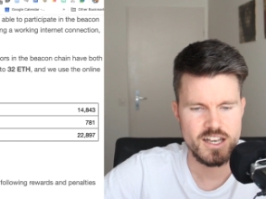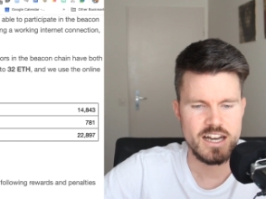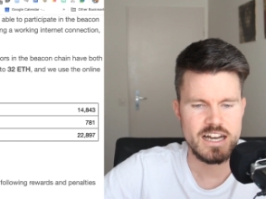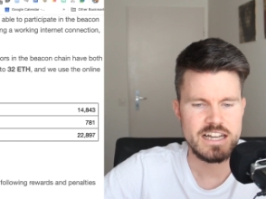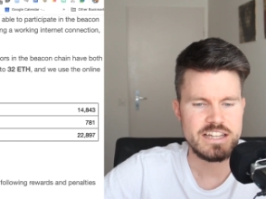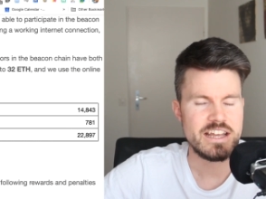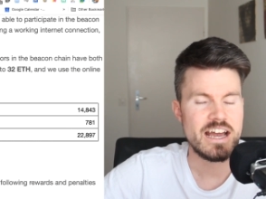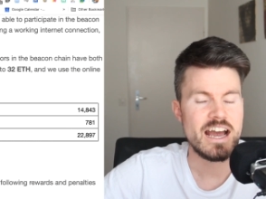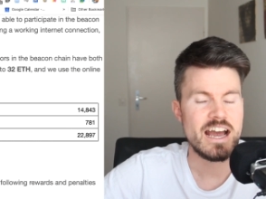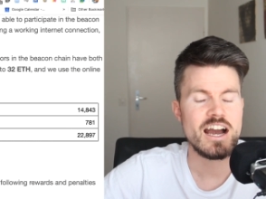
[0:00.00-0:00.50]

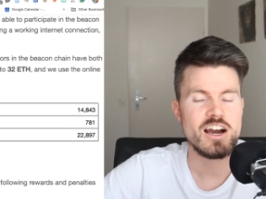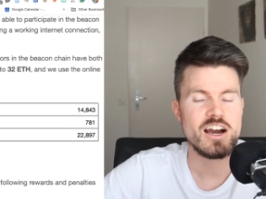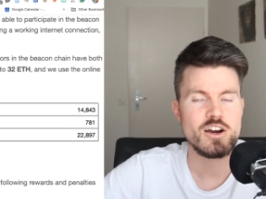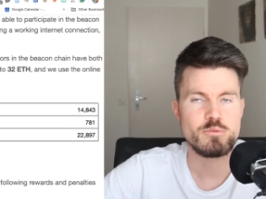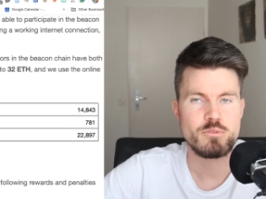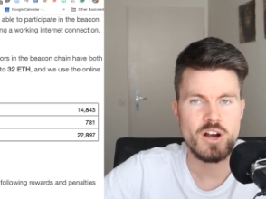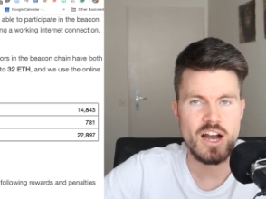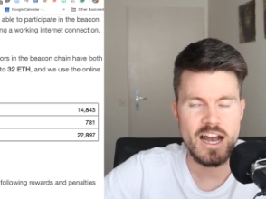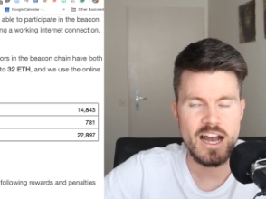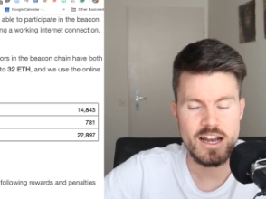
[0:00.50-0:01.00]
and
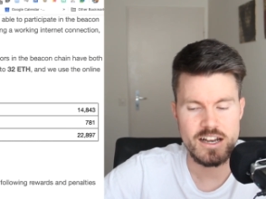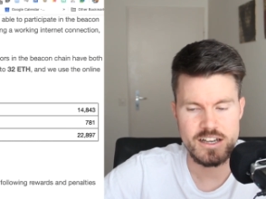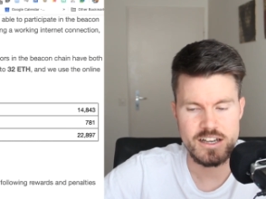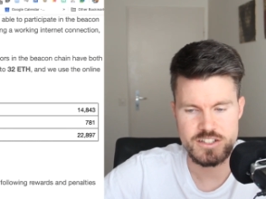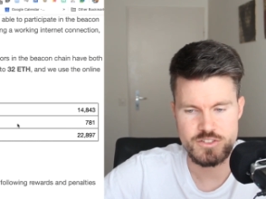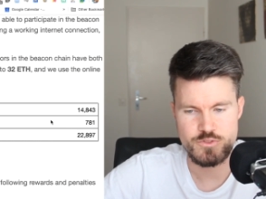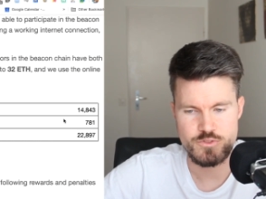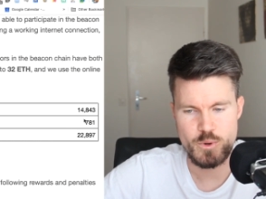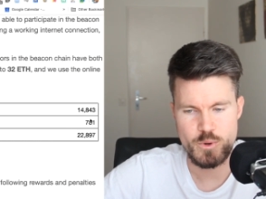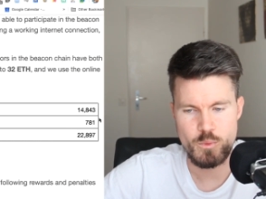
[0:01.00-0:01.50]
how high
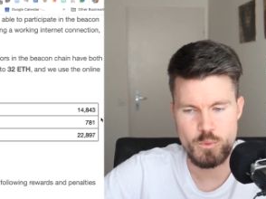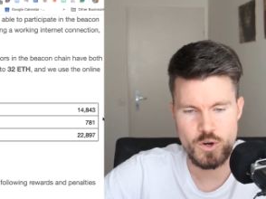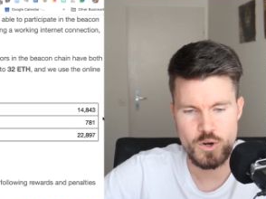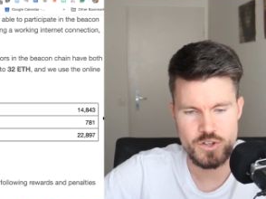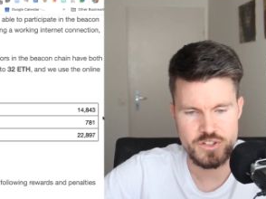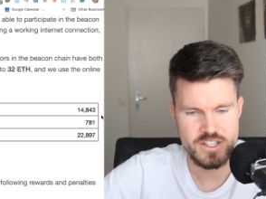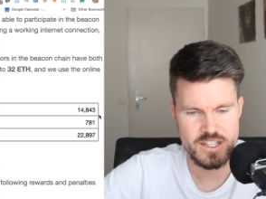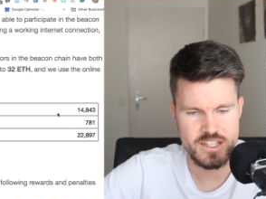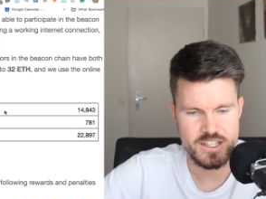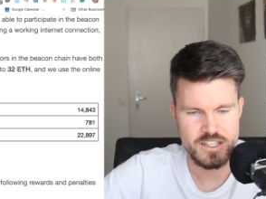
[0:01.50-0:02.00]
the
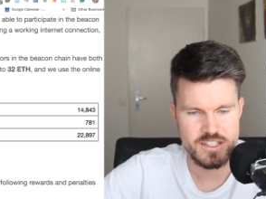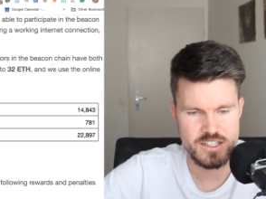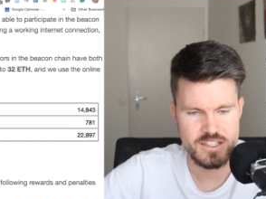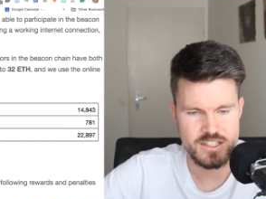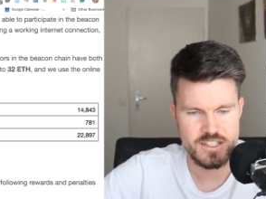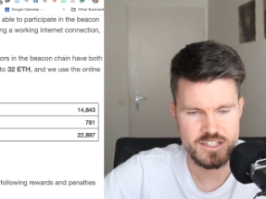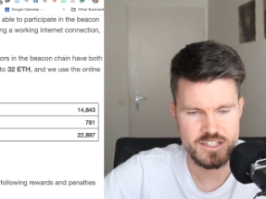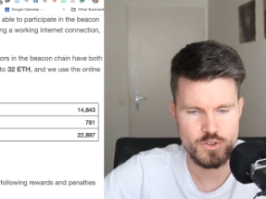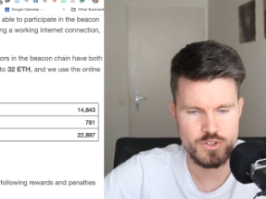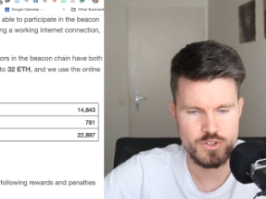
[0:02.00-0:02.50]
reward is
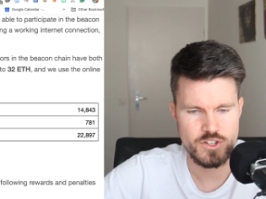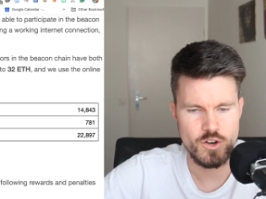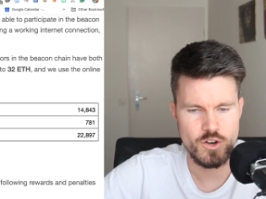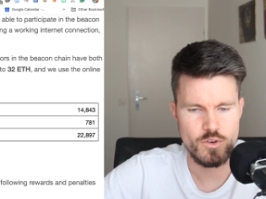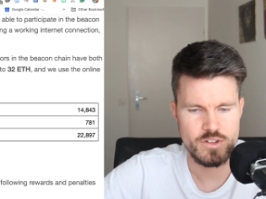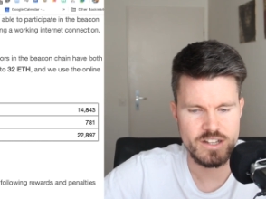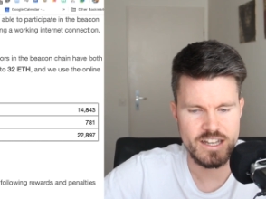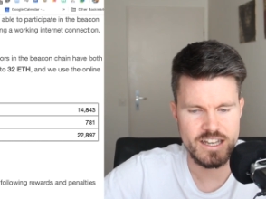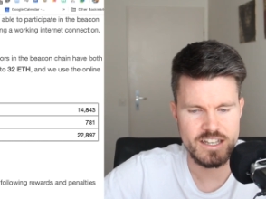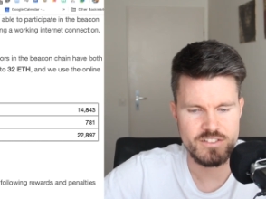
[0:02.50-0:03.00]
for the
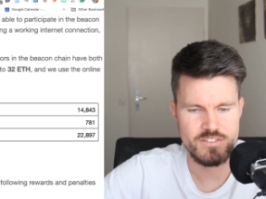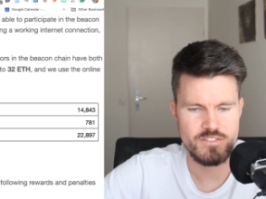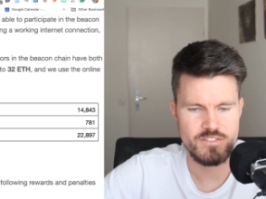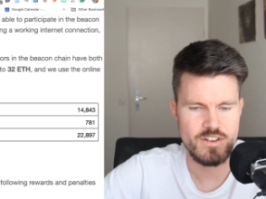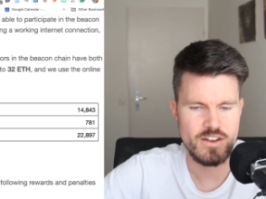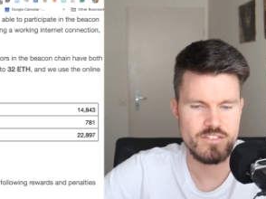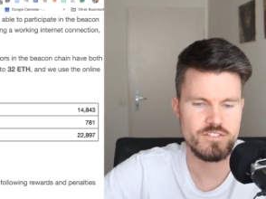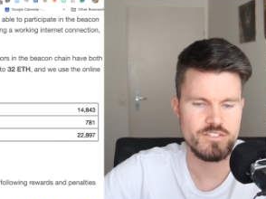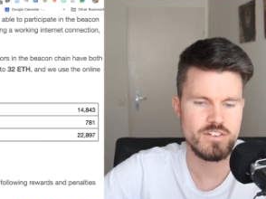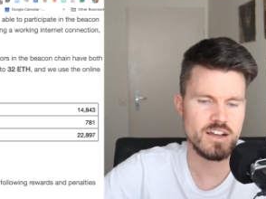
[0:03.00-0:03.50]
online
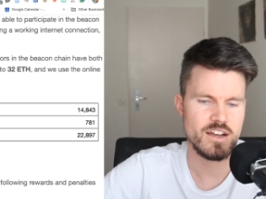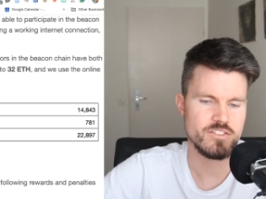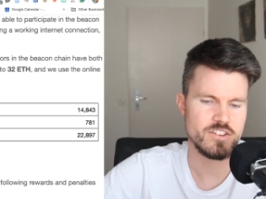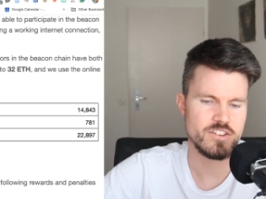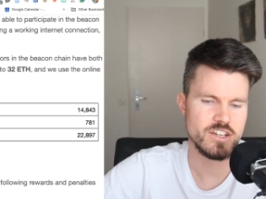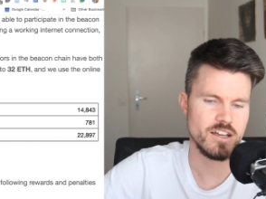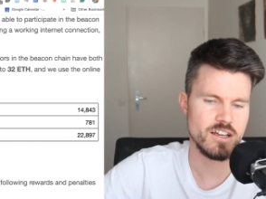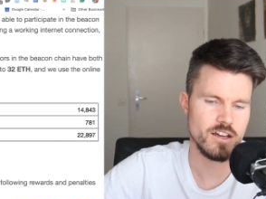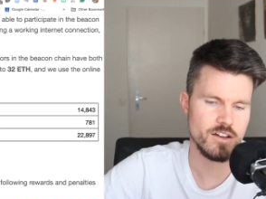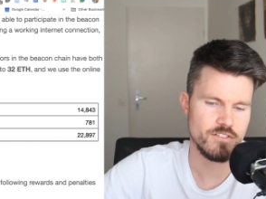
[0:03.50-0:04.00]
va- va-
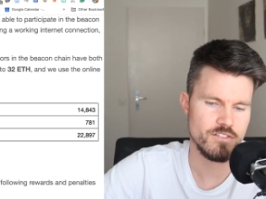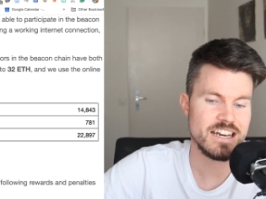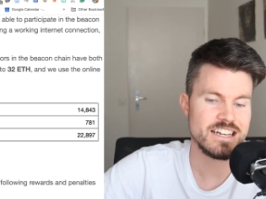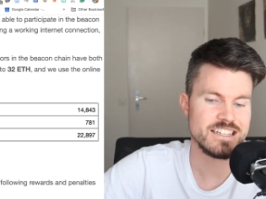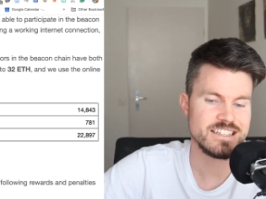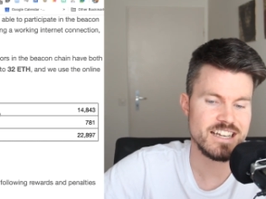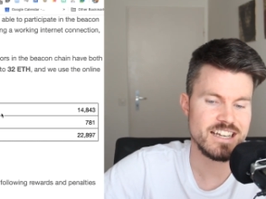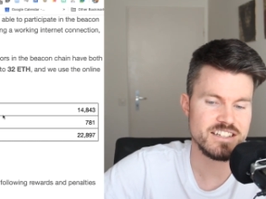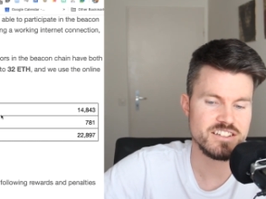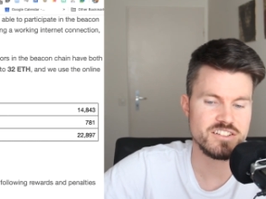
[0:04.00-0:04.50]
uh,
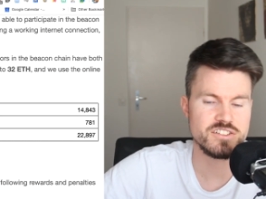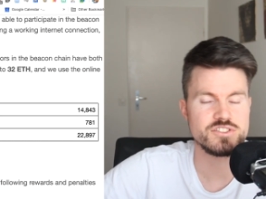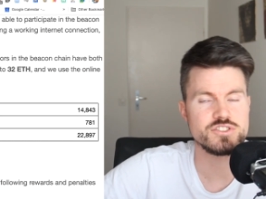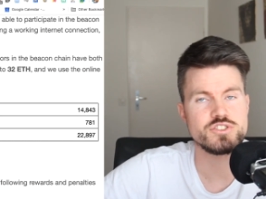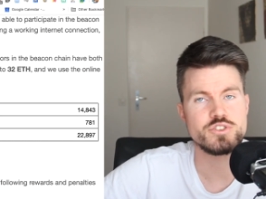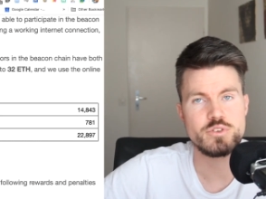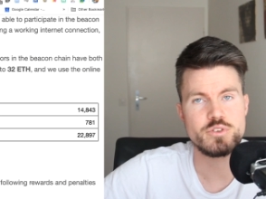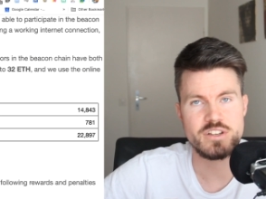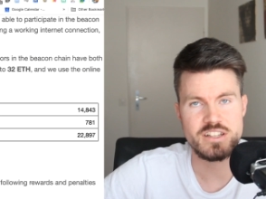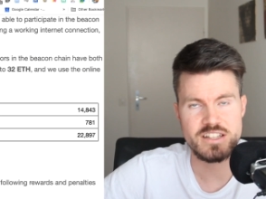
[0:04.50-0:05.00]
validators
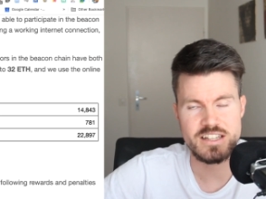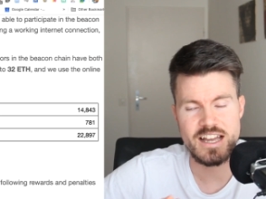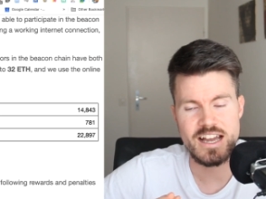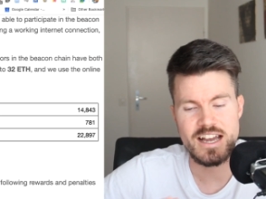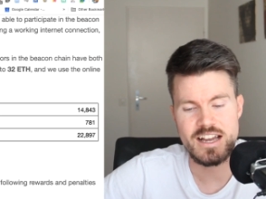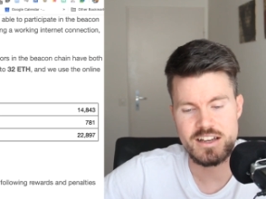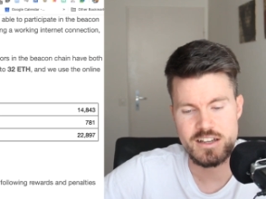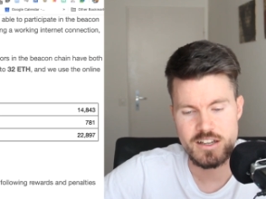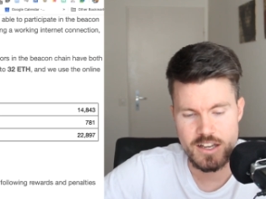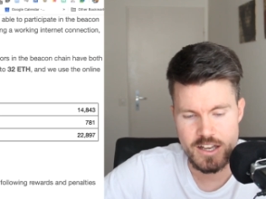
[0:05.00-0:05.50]
during
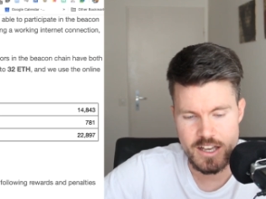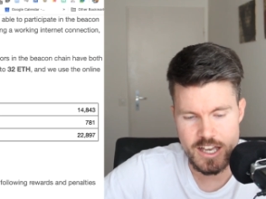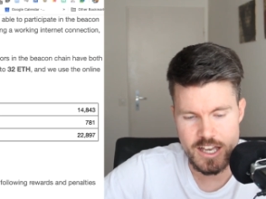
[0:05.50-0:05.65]
that